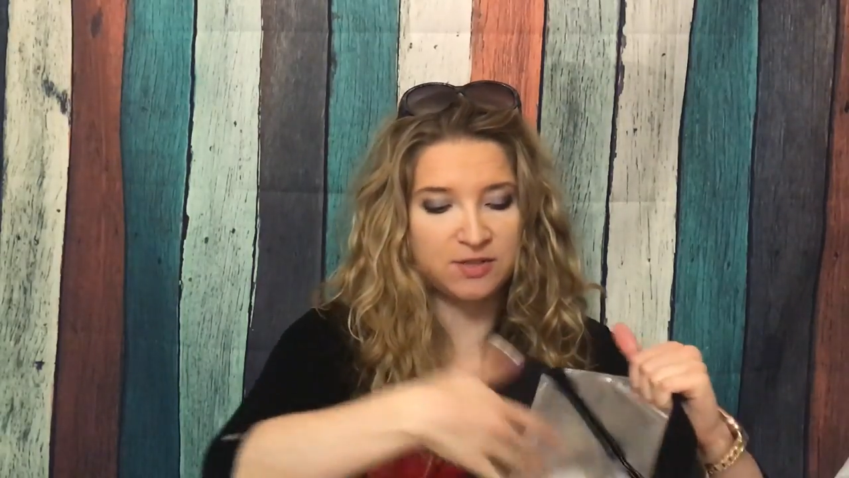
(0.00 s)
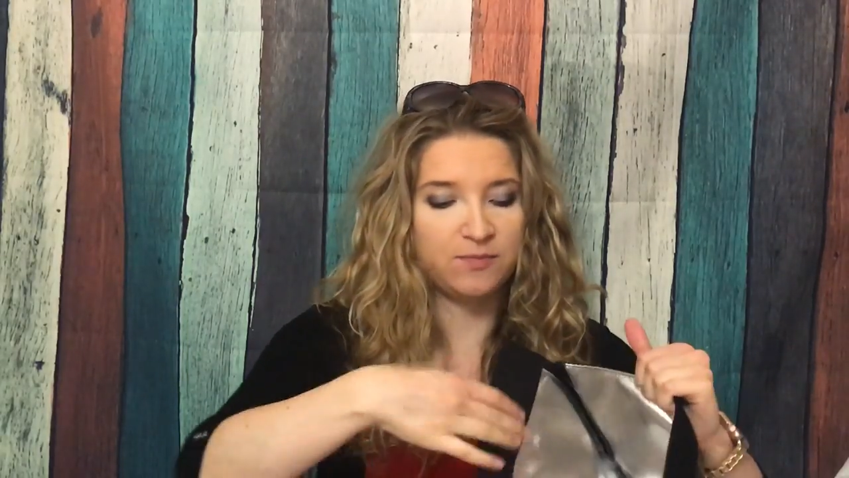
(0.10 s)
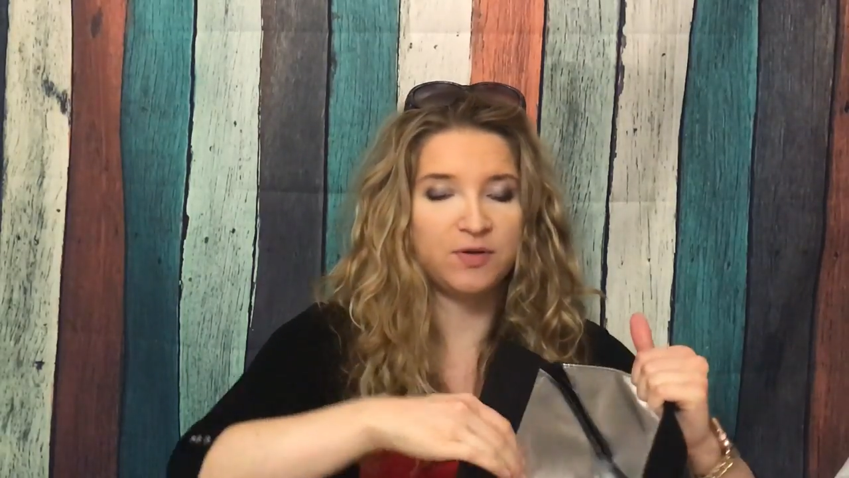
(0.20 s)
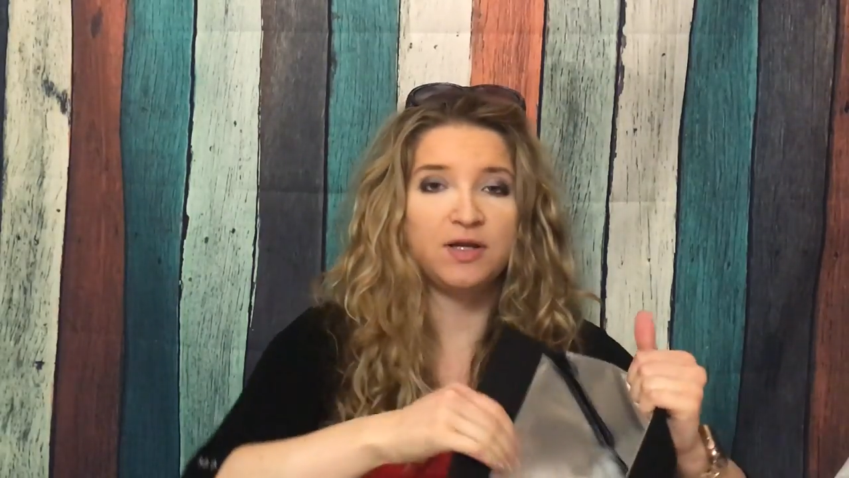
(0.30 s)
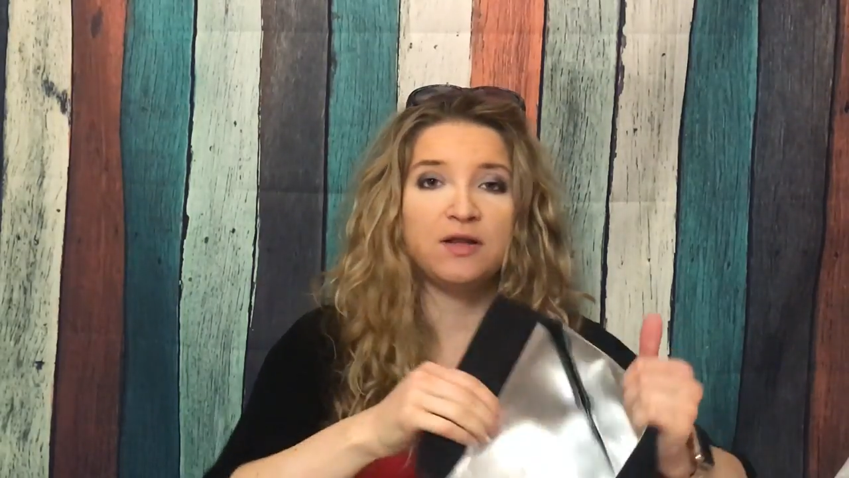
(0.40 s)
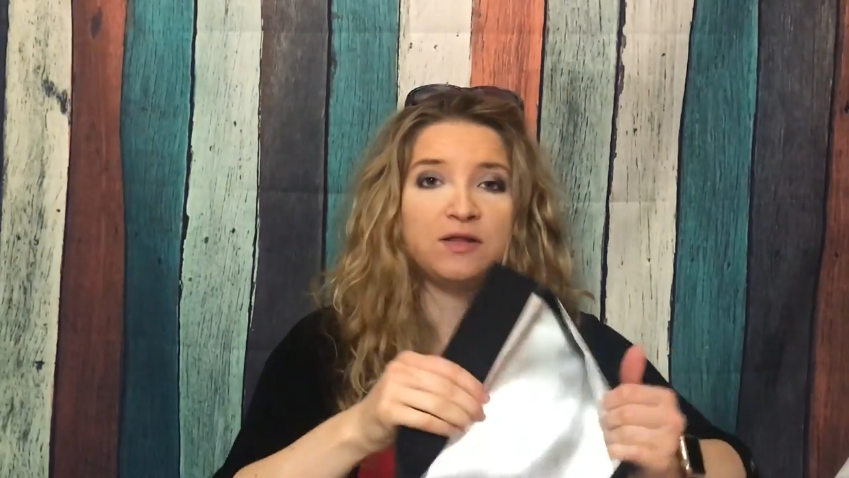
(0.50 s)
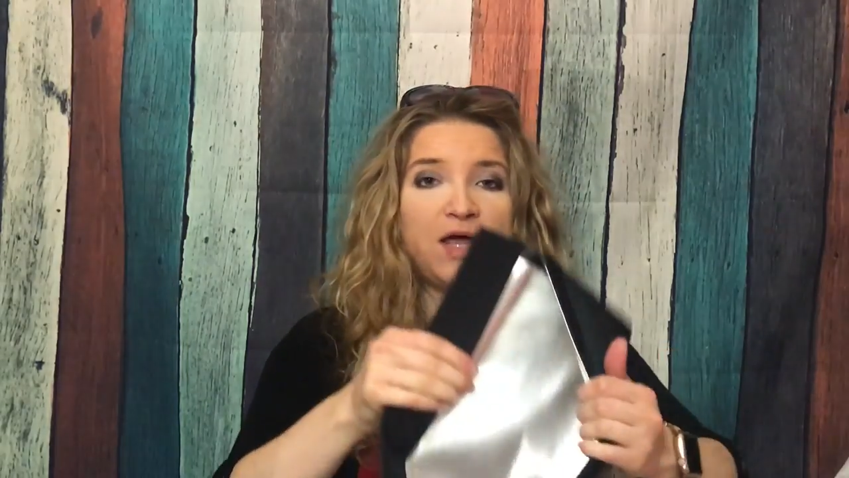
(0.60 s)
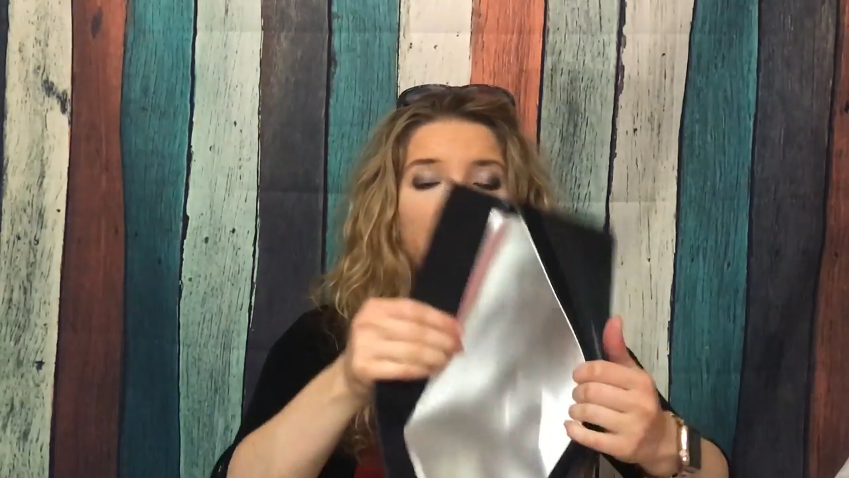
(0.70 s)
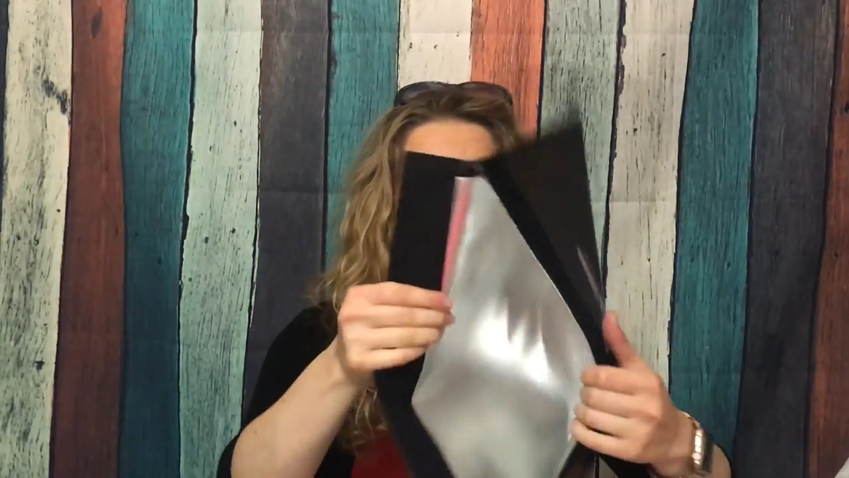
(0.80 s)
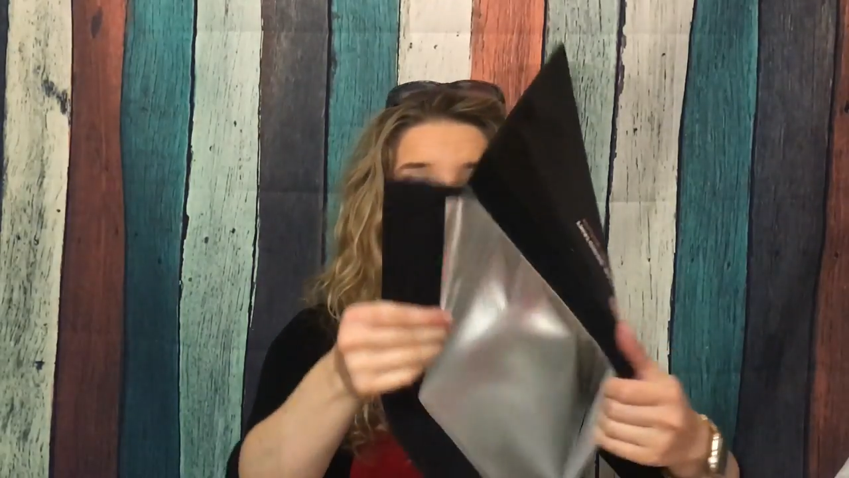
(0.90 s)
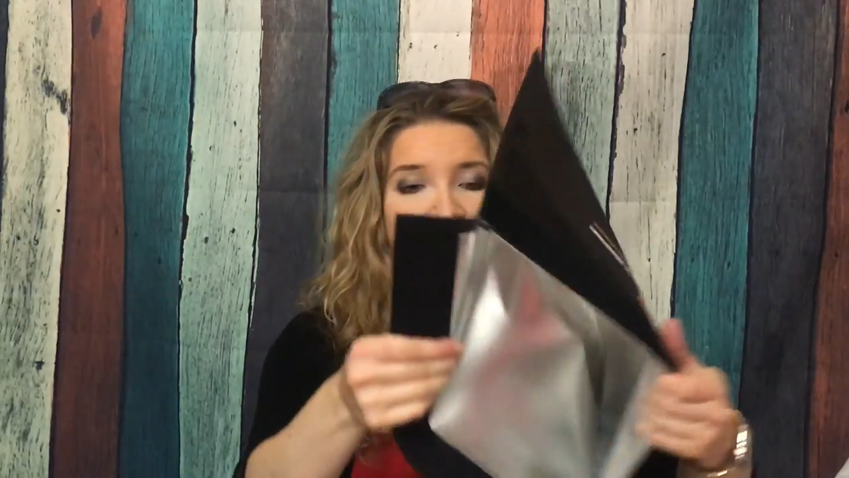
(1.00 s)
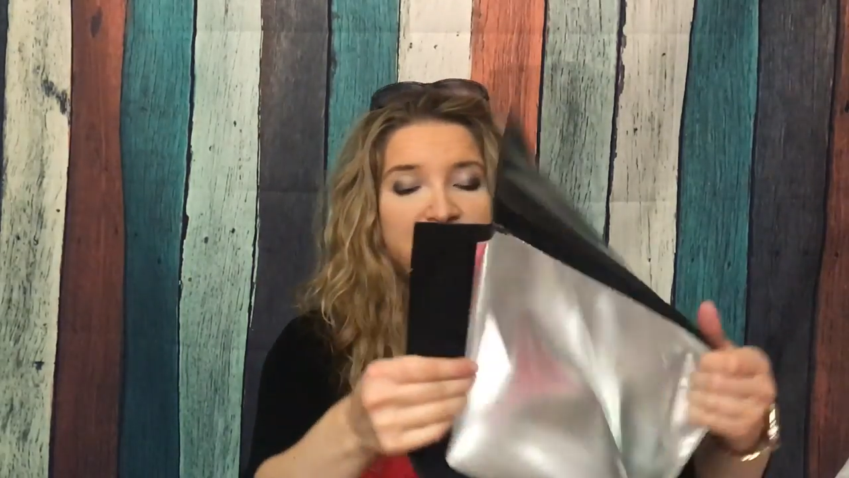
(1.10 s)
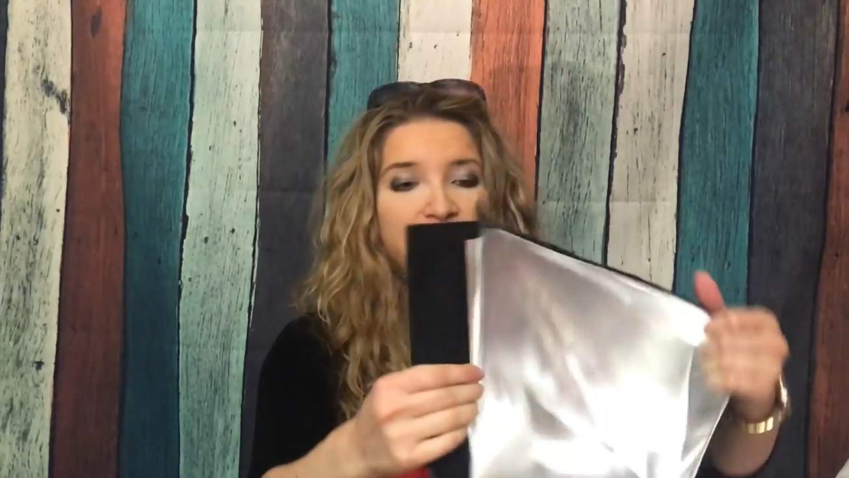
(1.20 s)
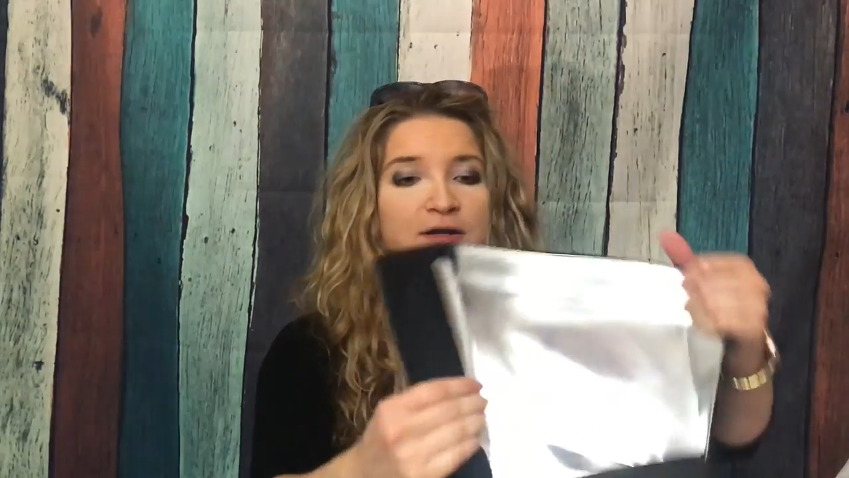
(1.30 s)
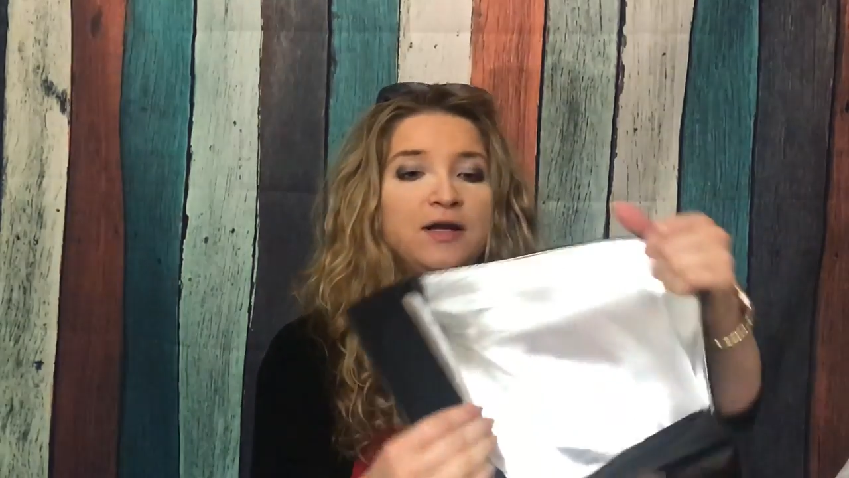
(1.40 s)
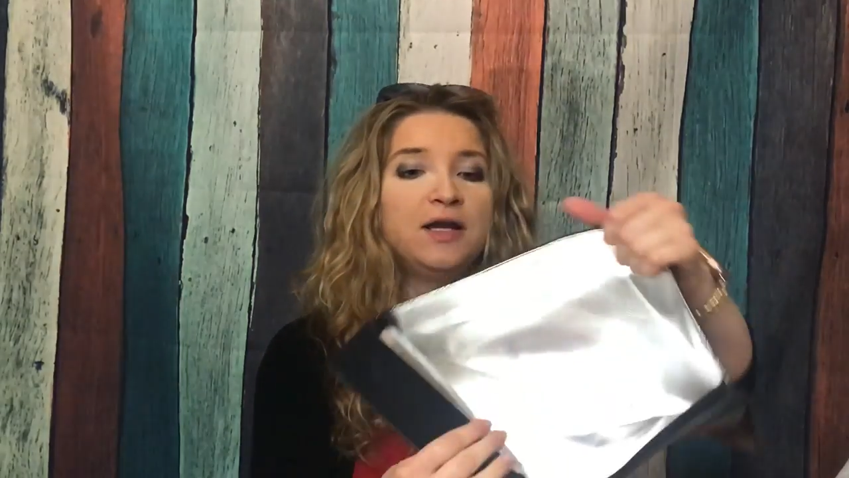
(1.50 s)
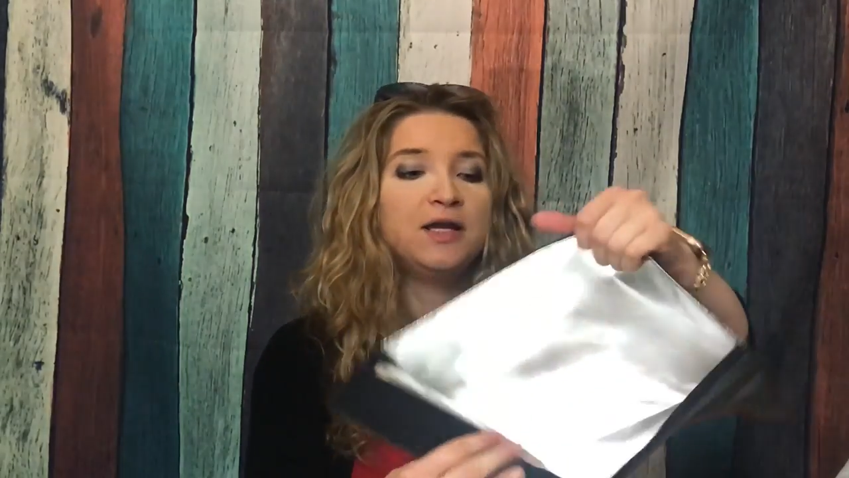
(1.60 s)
You can put a lot in here.